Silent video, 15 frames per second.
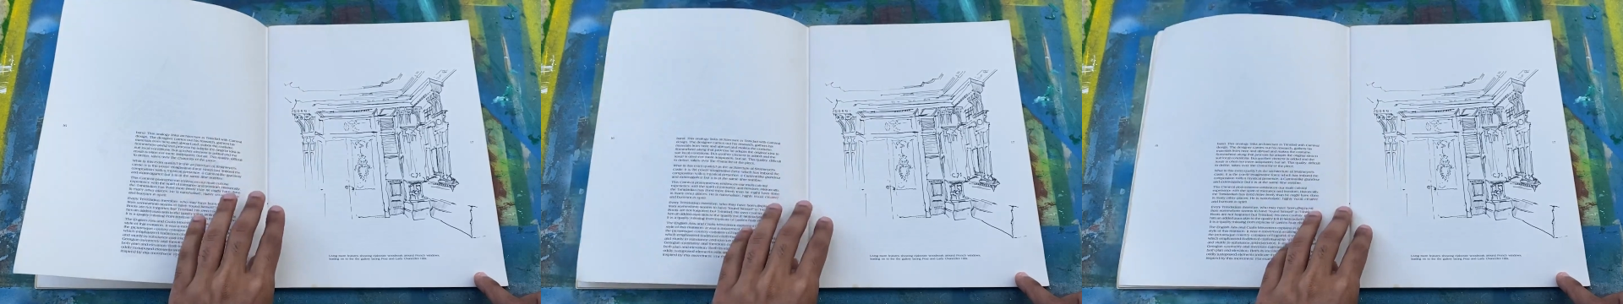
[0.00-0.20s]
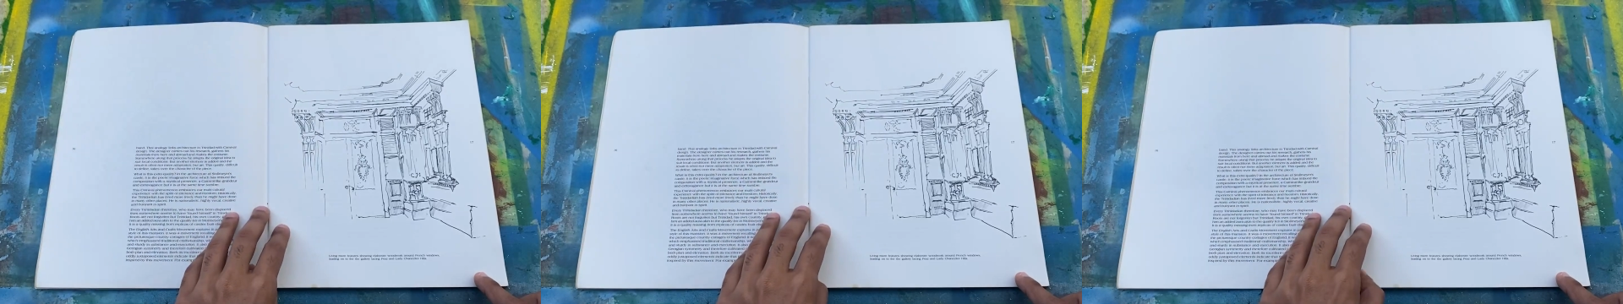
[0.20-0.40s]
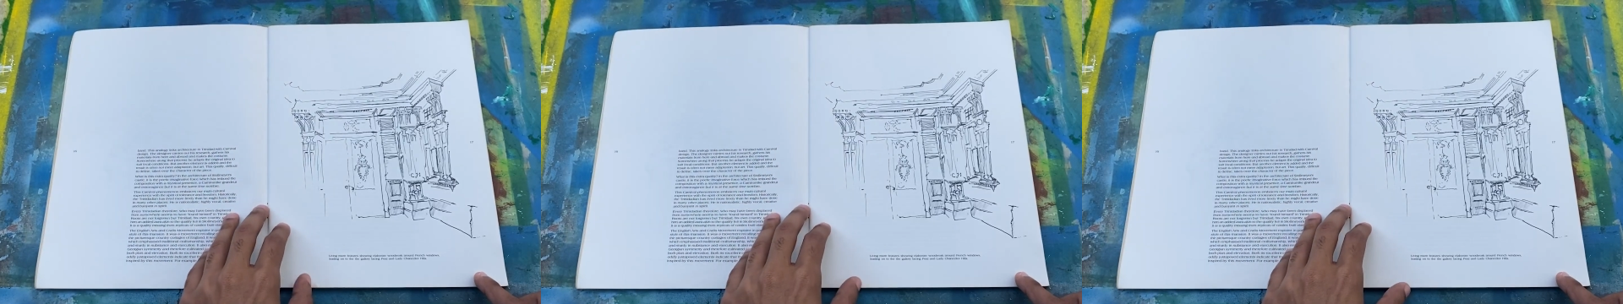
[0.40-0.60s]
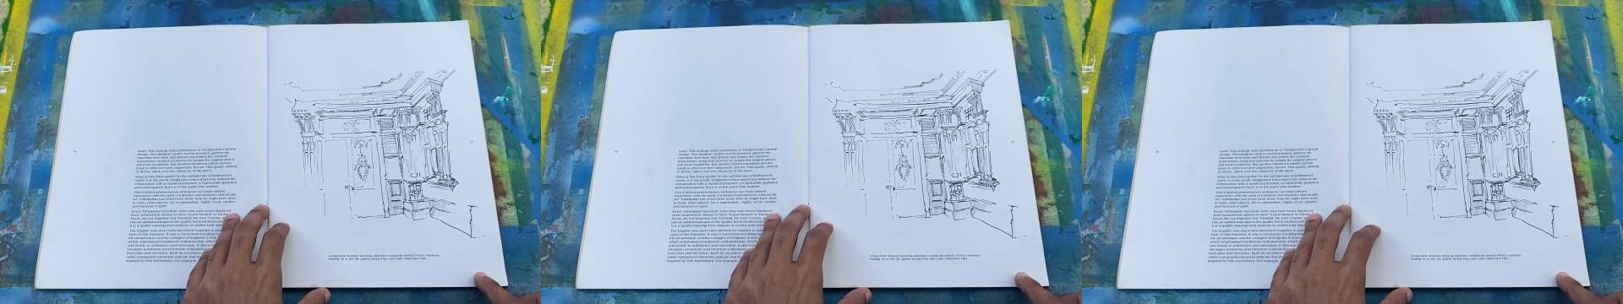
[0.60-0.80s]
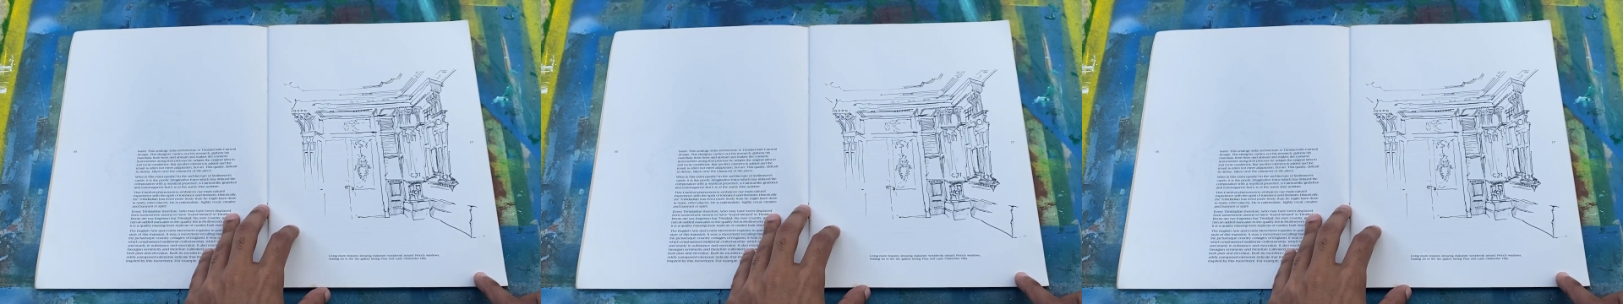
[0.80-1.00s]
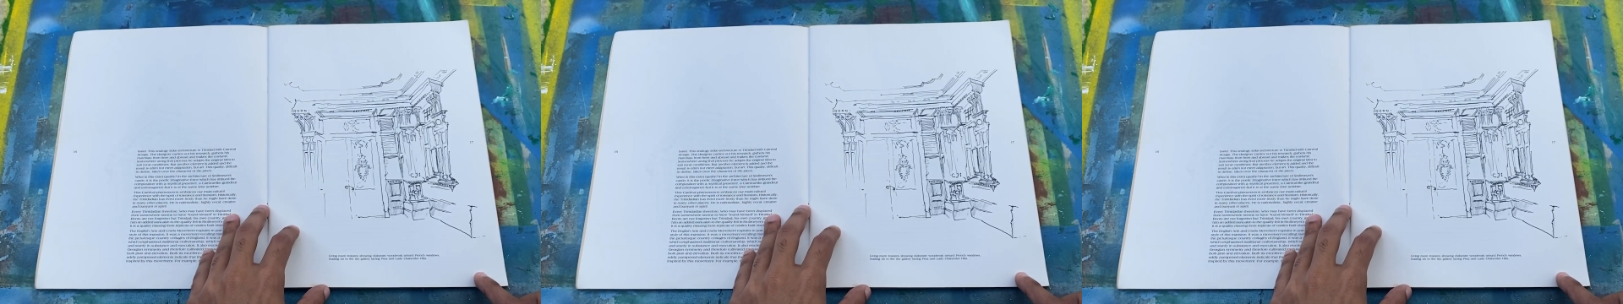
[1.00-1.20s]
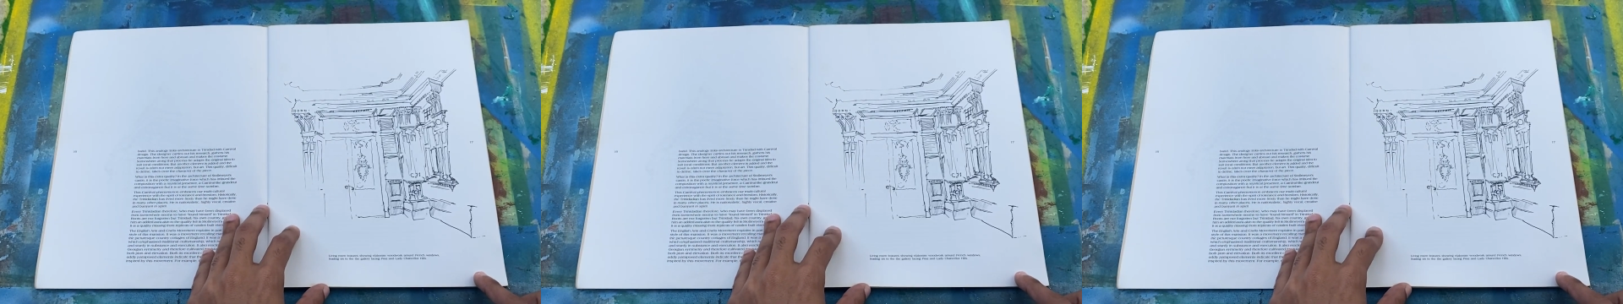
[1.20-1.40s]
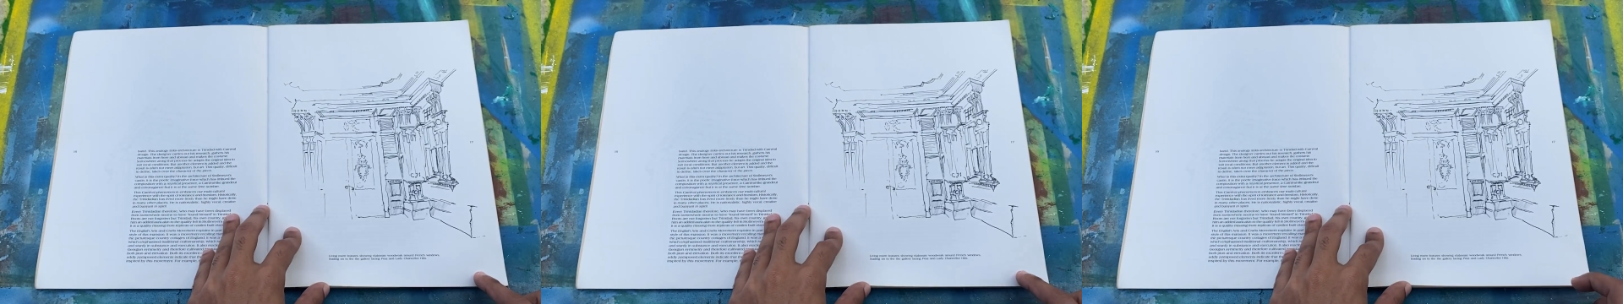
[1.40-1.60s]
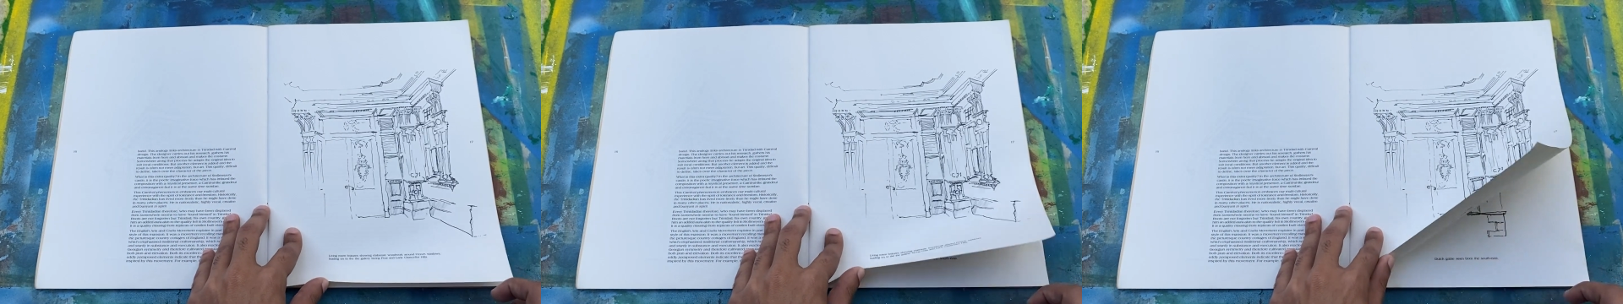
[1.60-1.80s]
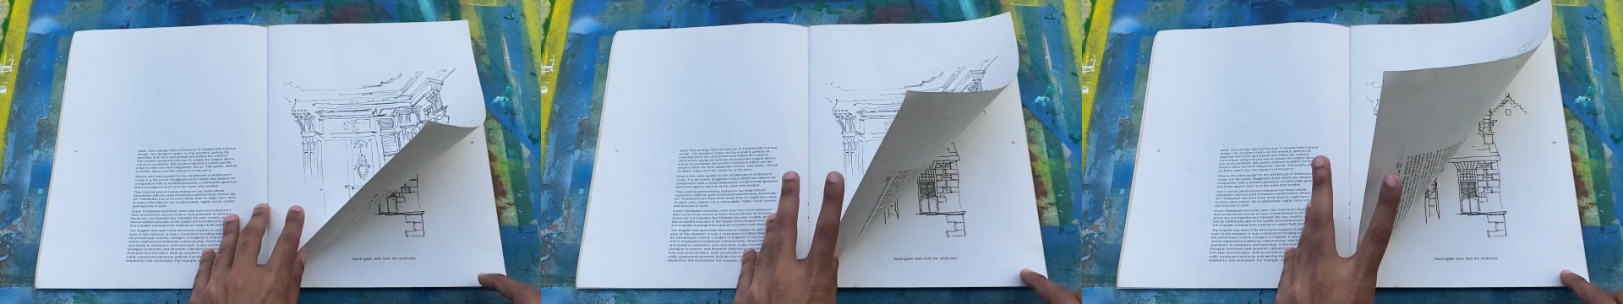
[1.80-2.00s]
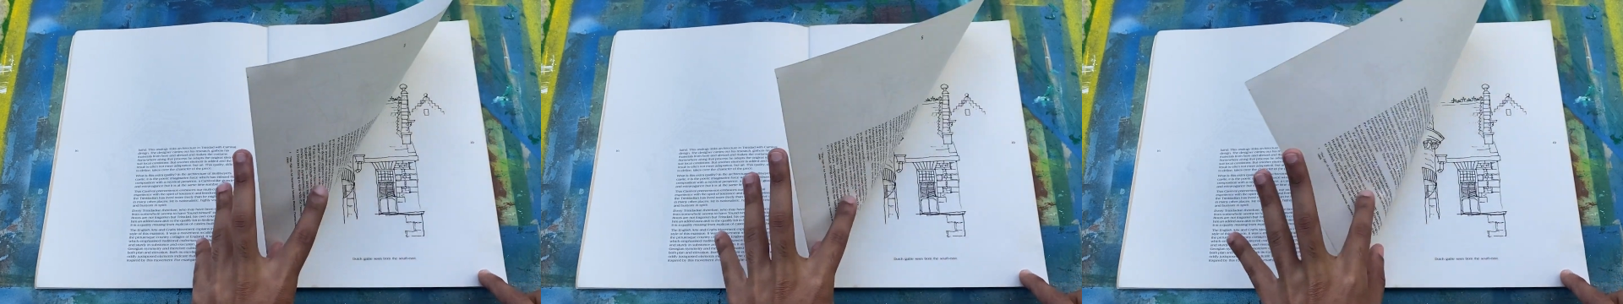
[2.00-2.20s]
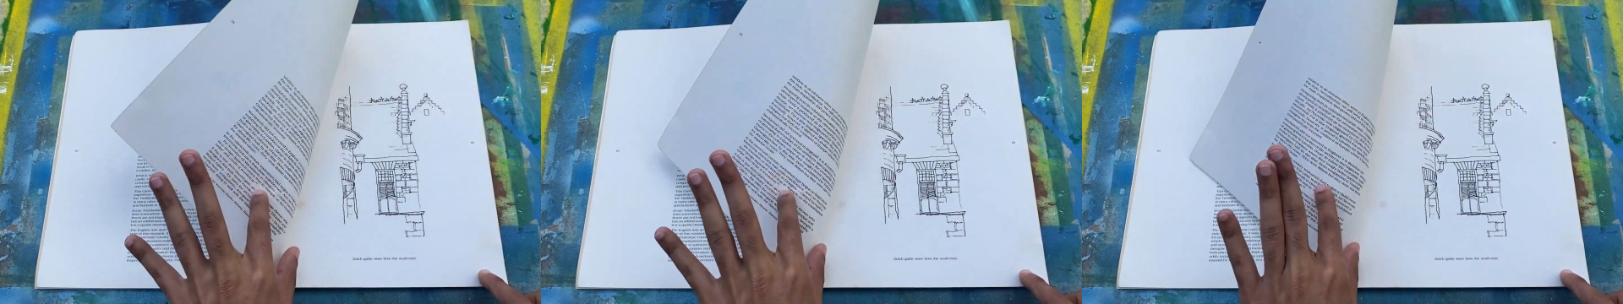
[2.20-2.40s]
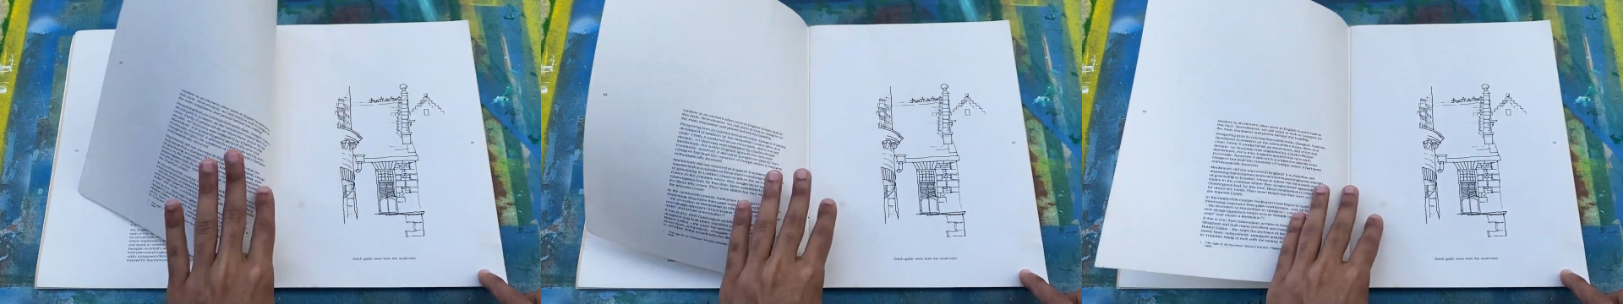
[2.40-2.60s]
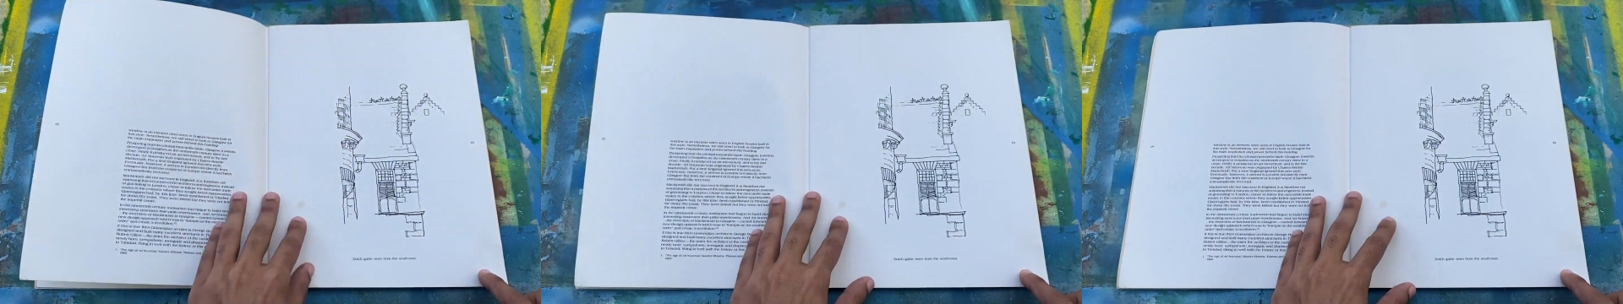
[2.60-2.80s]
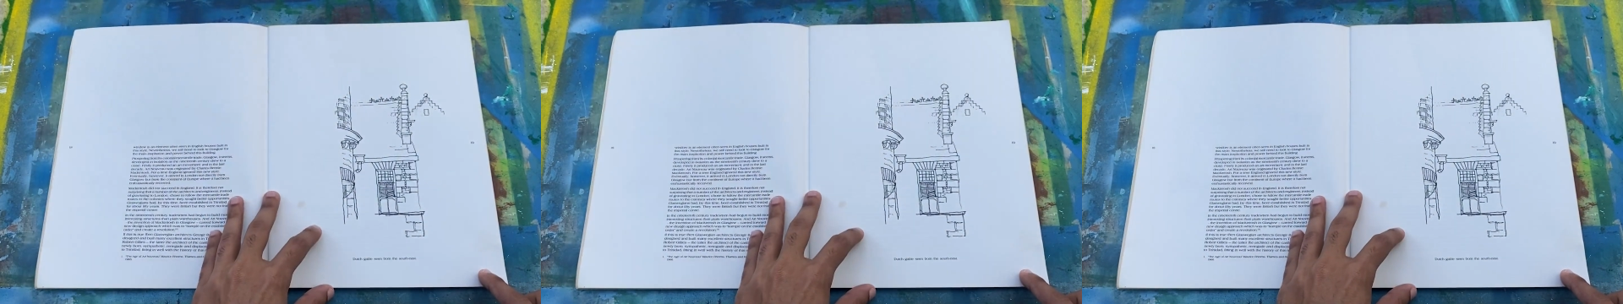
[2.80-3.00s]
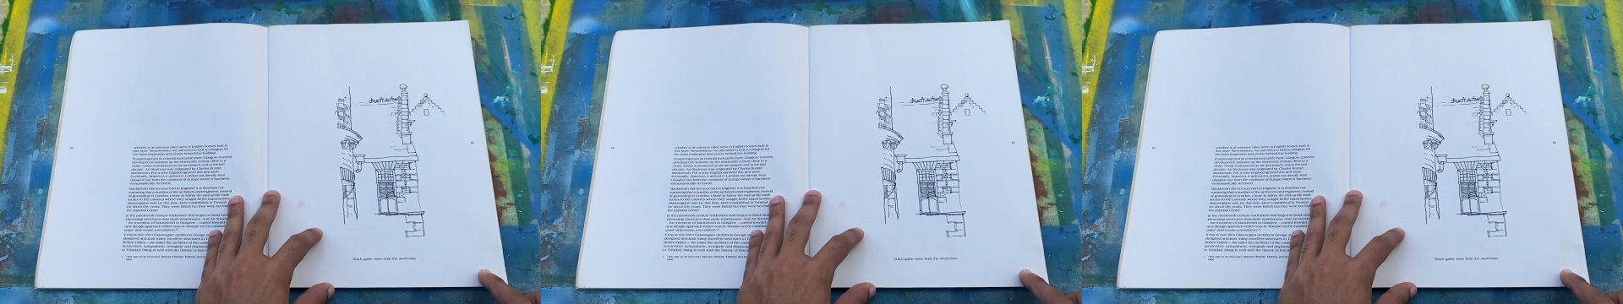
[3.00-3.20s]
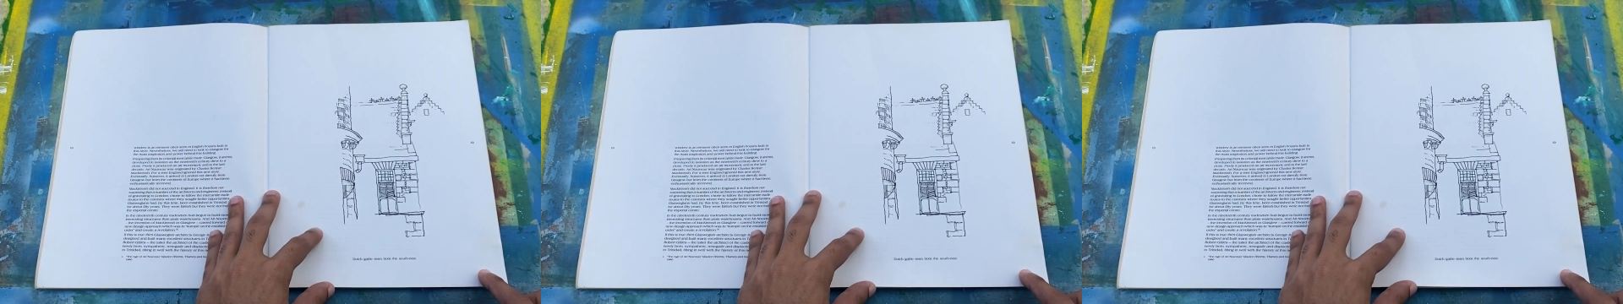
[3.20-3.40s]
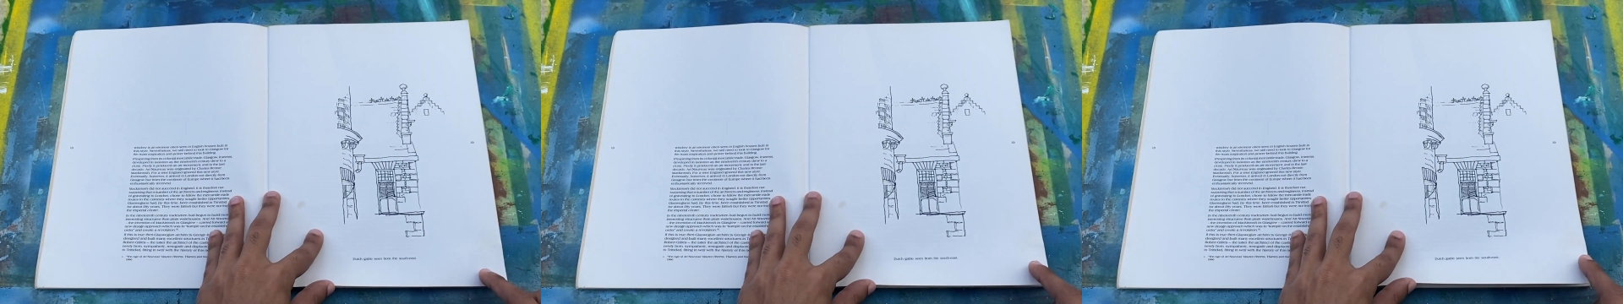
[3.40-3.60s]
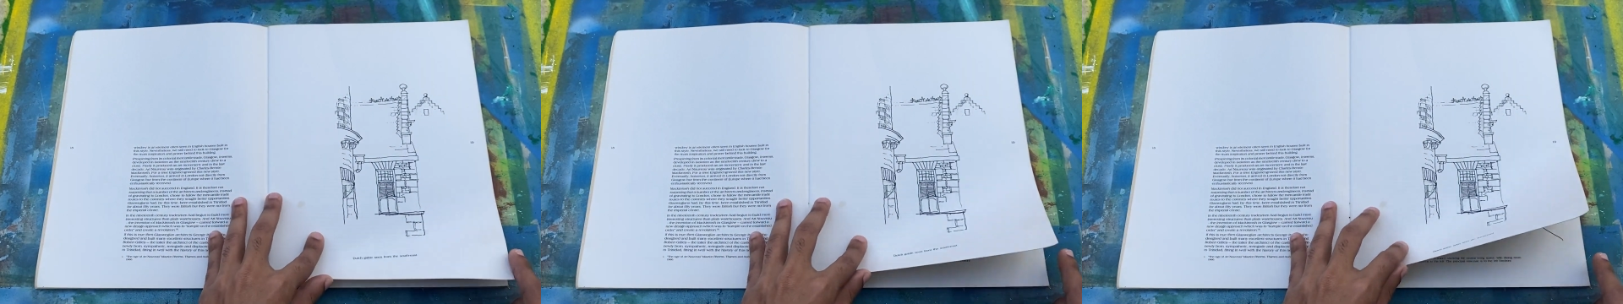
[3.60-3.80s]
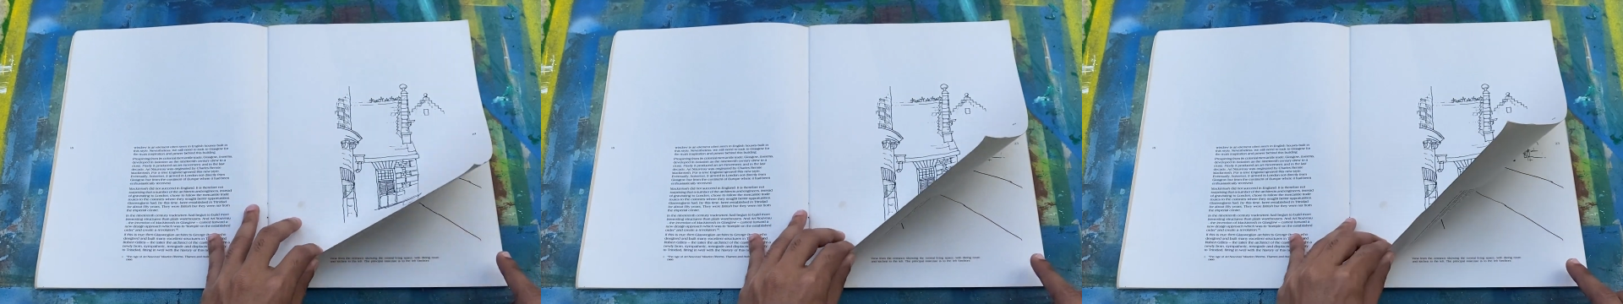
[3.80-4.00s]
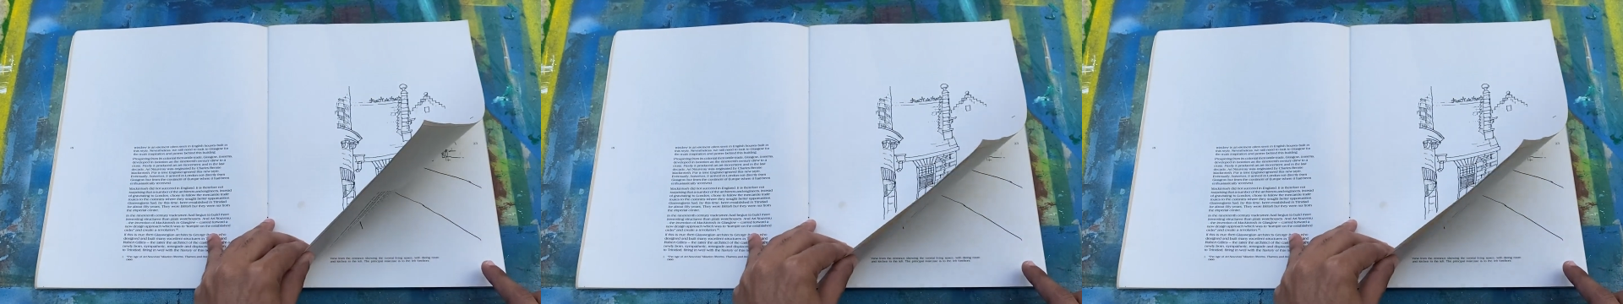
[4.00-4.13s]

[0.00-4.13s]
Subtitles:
(no speaker visible)